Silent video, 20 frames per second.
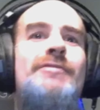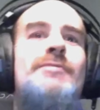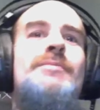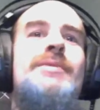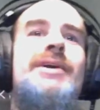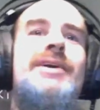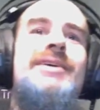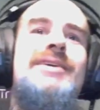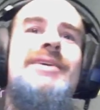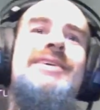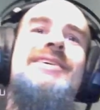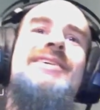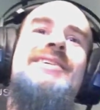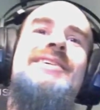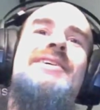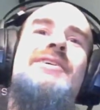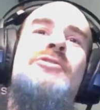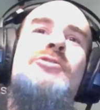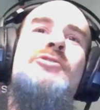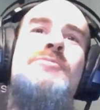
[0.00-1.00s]
from who
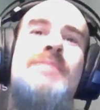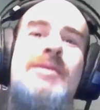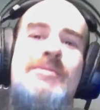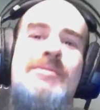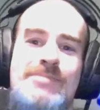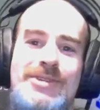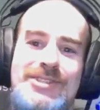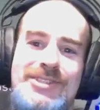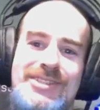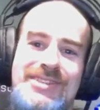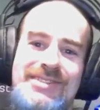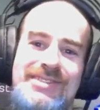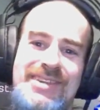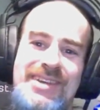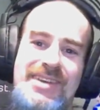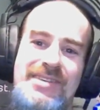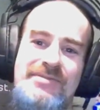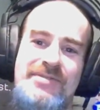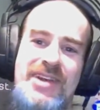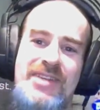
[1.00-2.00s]
remembers
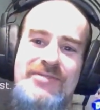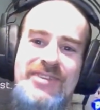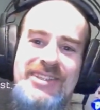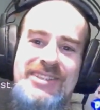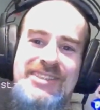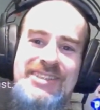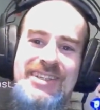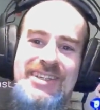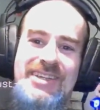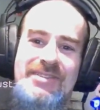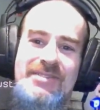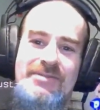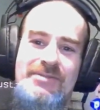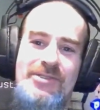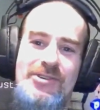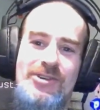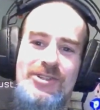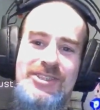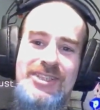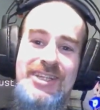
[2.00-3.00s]
Final Fantasy
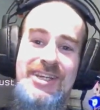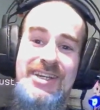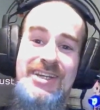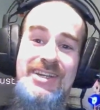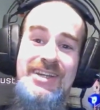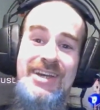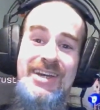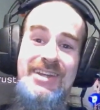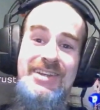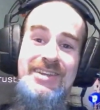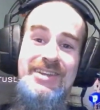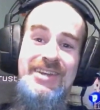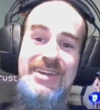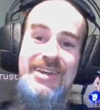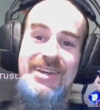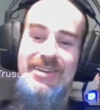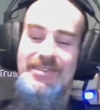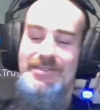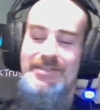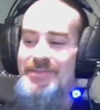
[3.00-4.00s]
14
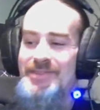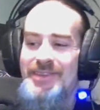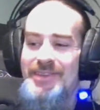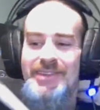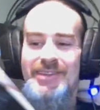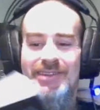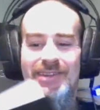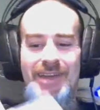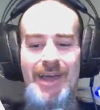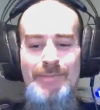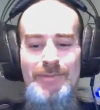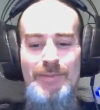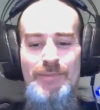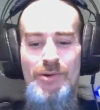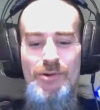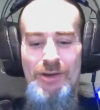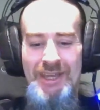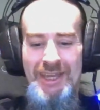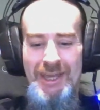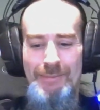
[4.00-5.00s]
and
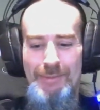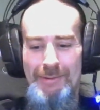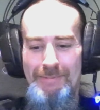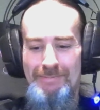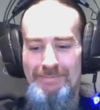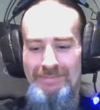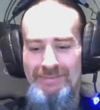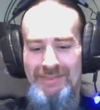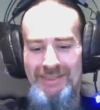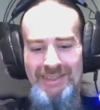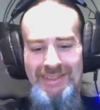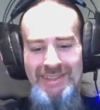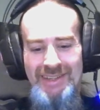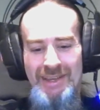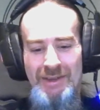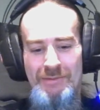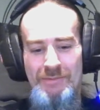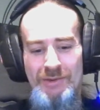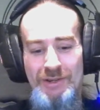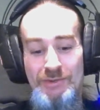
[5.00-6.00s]
Amdapor Keep,
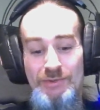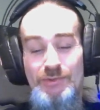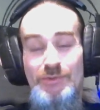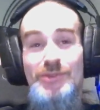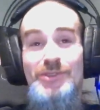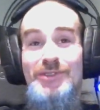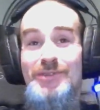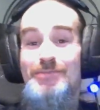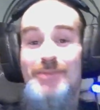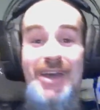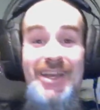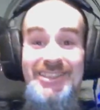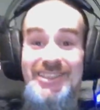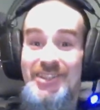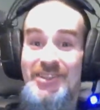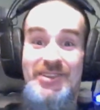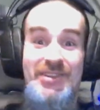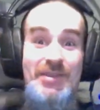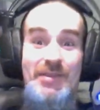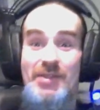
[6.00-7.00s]
which was
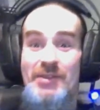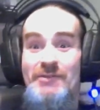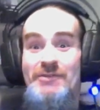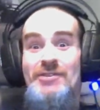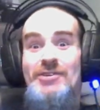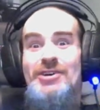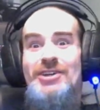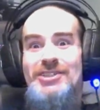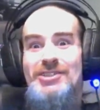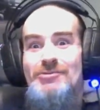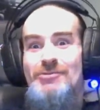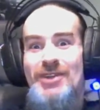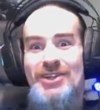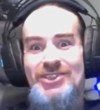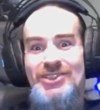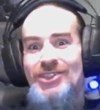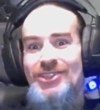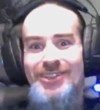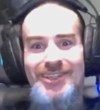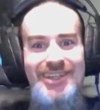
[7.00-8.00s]
basically the first
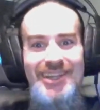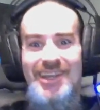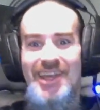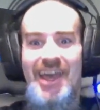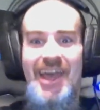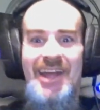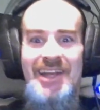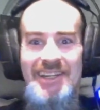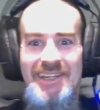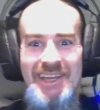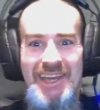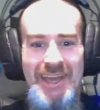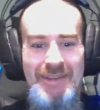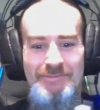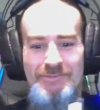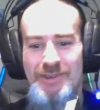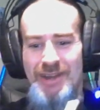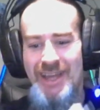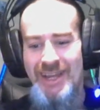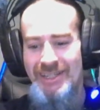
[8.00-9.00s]
original
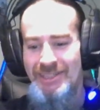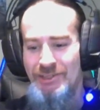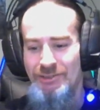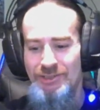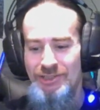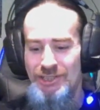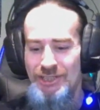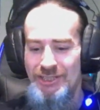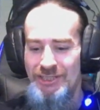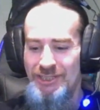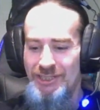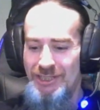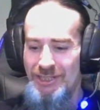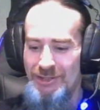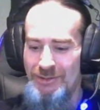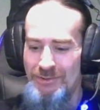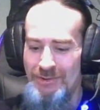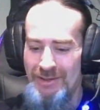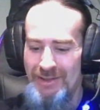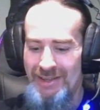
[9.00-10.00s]
endgame raid dungeon to
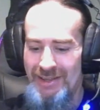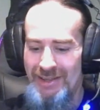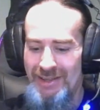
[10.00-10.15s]
do.